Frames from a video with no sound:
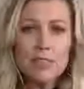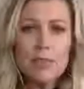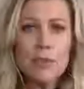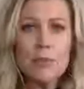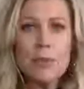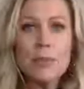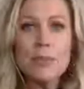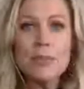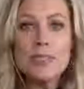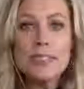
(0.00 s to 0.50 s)

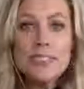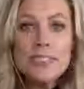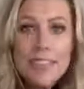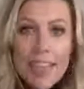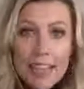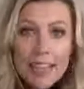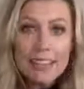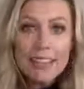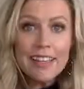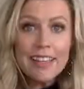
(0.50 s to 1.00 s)
almost
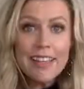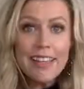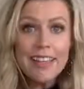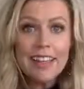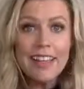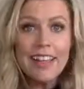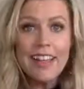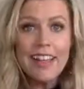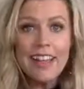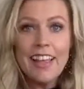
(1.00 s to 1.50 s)

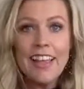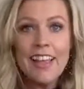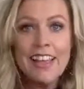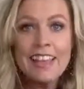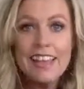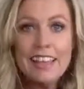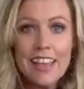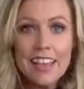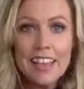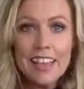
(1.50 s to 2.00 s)
daily,
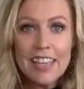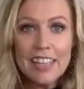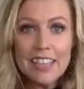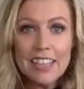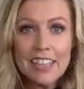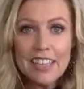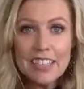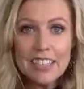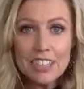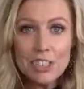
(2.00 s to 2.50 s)

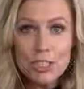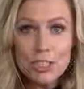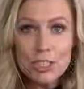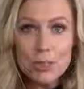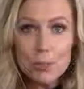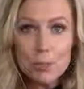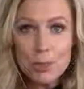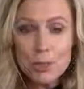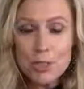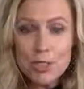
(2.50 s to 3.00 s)
then
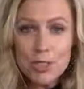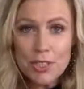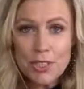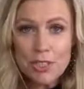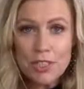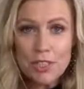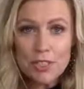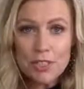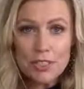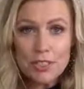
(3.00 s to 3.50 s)
just push
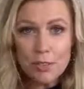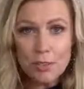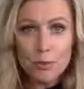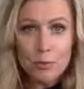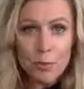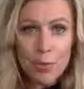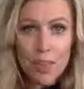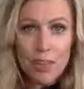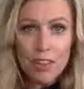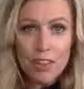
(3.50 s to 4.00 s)
the little
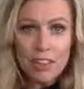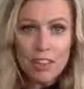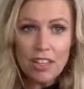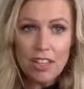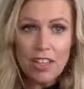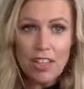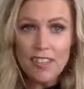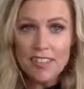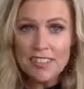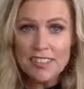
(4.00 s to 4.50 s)
bell
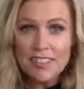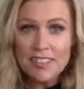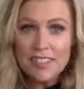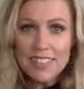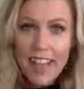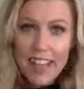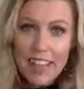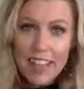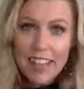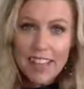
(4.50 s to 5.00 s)
on the
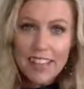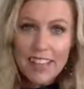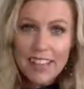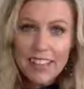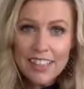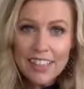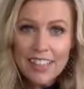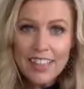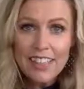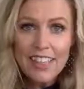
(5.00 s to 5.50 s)

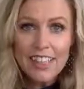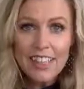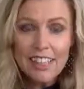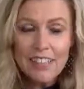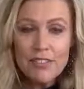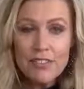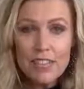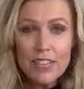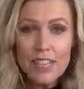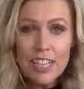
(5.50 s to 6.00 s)
side.
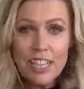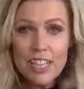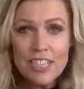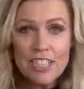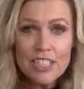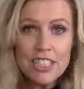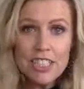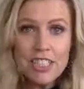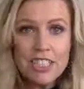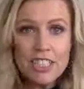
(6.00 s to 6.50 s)
If you're on
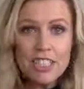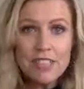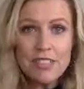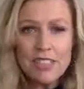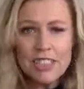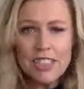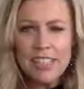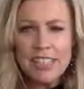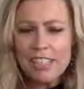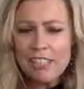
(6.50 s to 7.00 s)

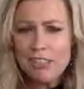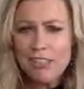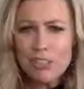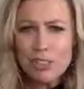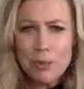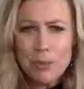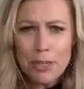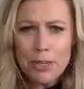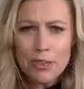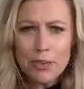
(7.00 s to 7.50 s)
IGTV, thank you
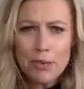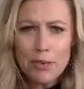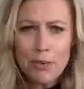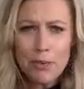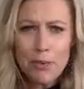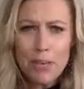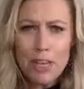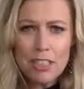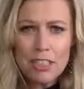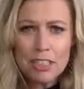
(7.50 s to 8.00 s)
so much for
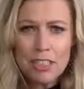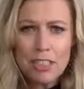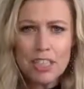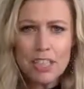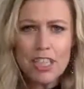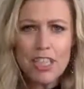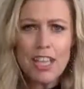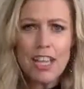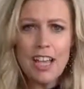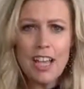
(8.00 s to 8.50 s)

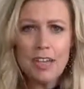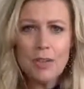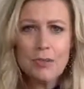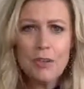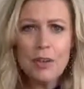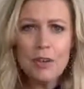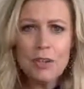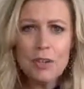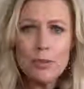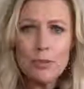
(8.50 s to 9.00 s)
watching. I
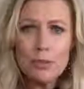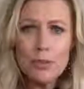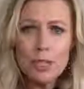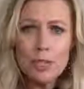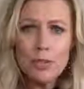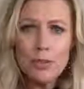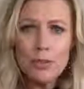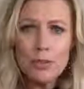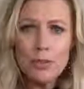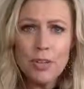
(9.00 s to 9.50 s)
welcome
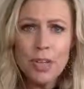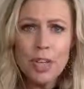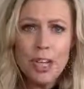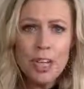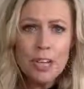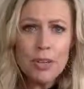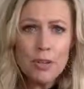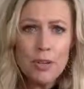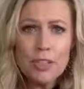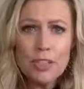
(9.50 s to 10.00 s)
you,
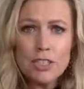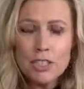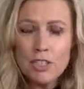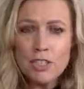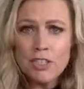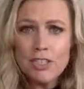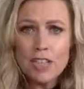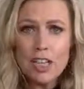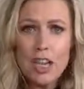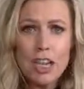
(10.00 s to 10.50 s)

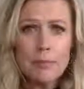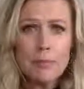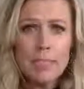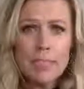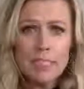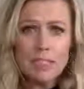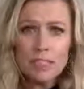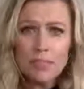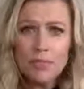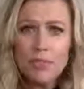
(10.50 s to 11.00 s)
questions,
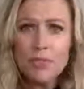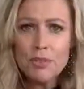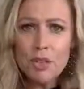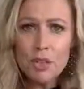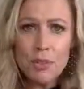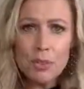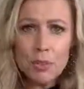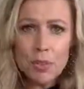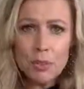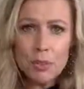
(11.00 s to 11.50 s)
comments, and if you
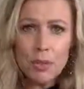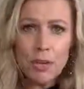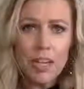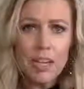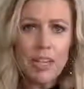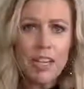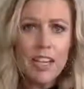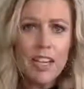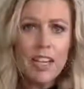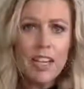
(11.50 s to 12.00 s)
know anyone